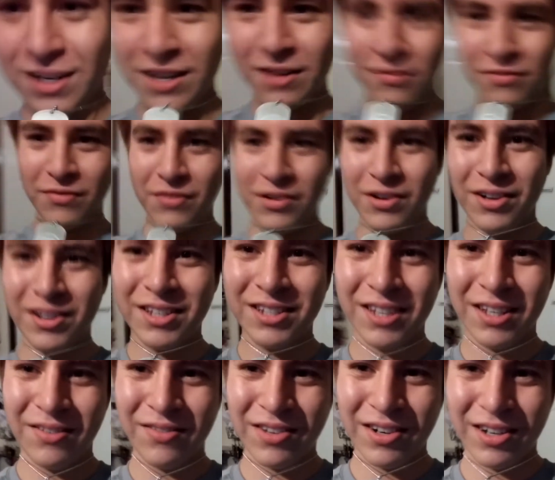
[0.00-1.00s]
it not
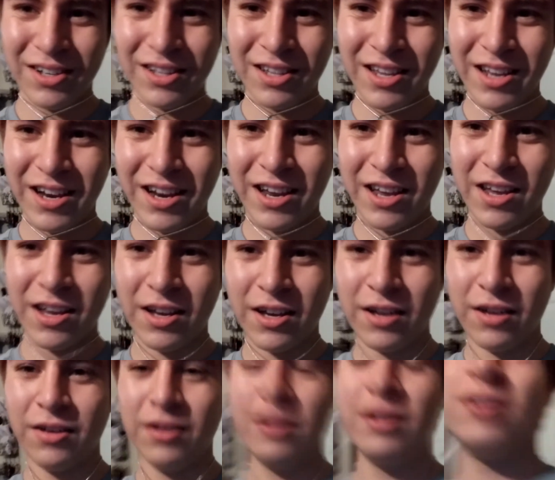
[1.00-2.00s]
focusing, bro? There you
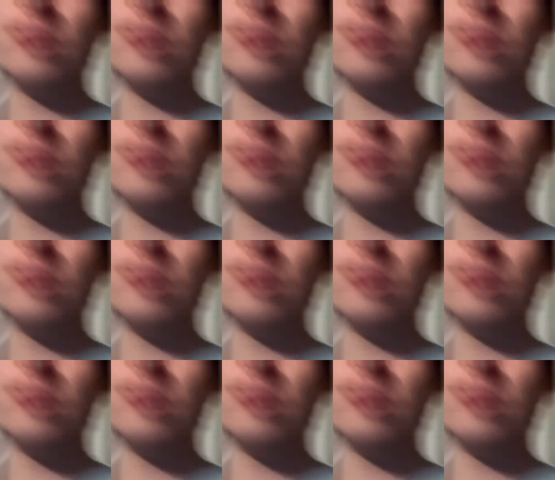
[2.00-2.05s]
go.